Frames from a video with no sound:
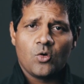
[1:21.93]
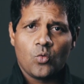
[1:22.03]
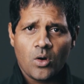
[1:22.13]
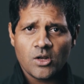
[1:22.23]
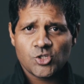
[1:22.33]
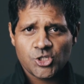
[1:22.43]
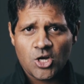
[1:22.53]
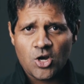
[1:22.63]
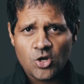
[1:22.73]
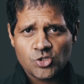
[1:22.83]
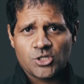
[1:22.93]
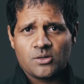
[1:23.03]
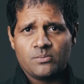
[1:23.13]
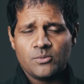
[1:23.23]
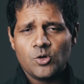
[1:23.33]
1 charged
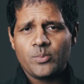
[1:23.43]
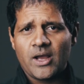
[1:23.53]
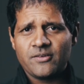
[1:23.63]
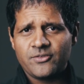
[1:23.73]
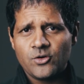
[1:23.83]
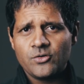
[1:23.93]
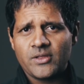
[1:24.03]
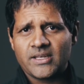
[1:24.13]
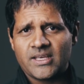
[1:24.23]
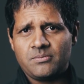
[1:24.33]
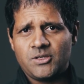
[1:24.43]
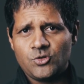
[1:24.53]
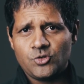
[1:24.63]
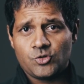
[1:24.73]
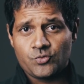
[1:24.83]
mobile phone that can be
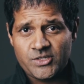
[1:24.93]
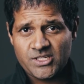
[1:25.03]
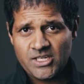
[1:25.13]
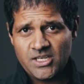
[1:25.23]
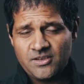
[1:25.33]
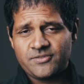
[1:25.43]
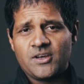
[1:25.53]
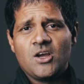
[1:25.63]
used to receive